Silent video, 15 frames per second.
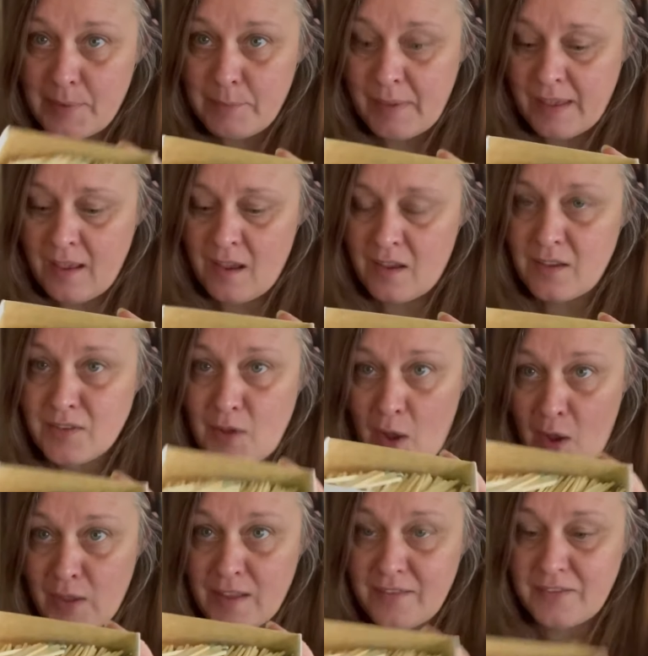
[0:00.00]
because
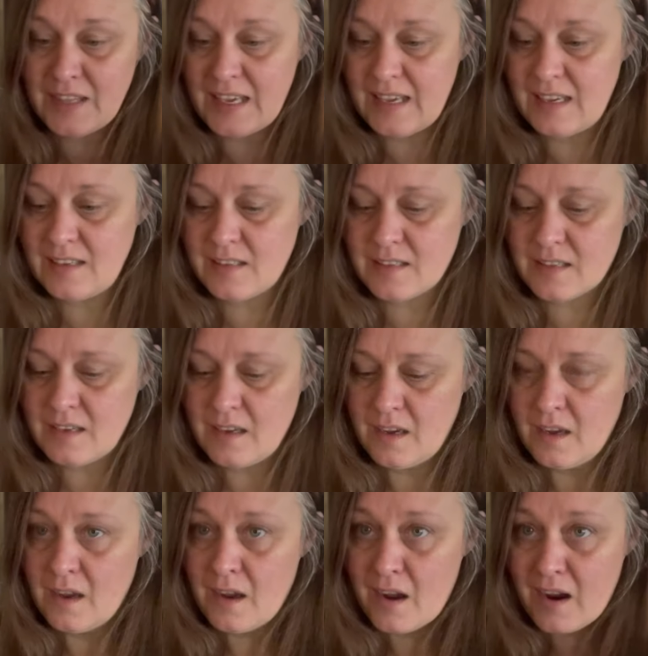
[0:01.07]
all of these
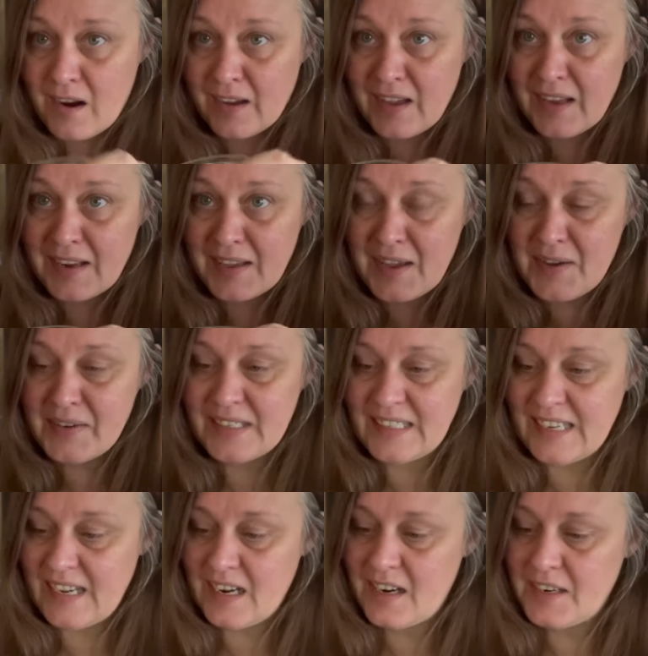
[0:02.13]
are gonna go into
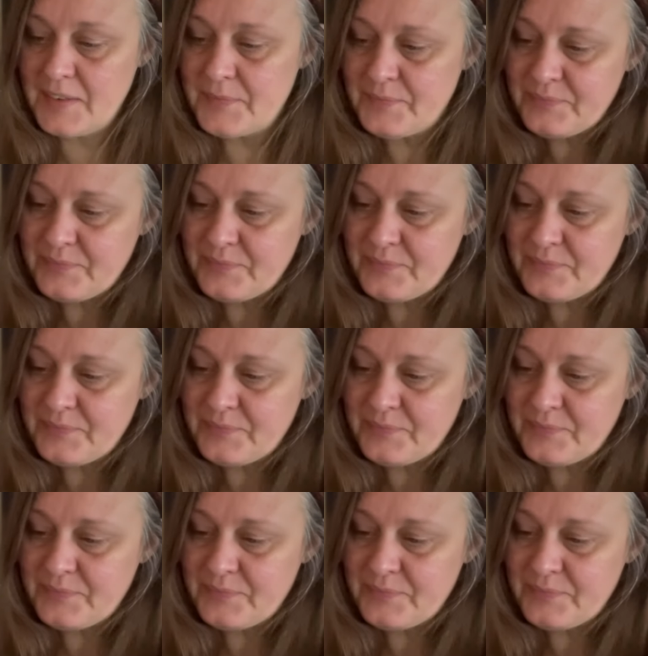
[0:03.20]
here.